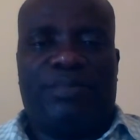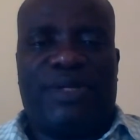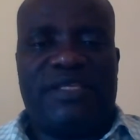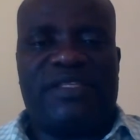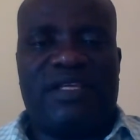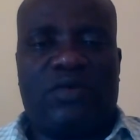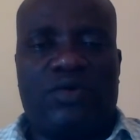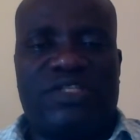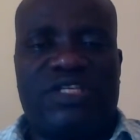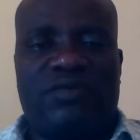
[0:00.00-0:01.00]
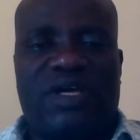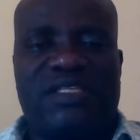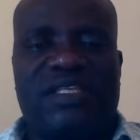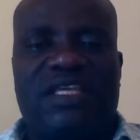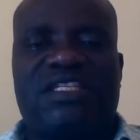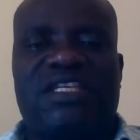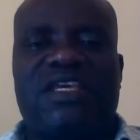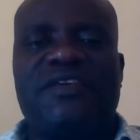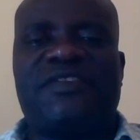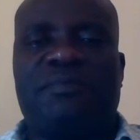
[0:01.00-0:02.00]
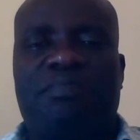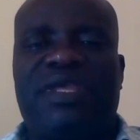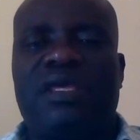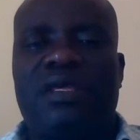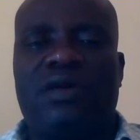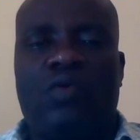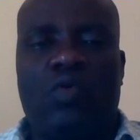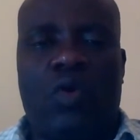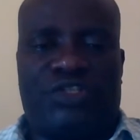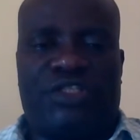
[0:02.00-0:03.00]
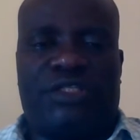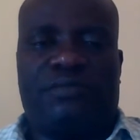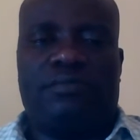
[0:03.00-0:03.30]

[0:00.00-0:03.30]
Present continuous, it is being washed.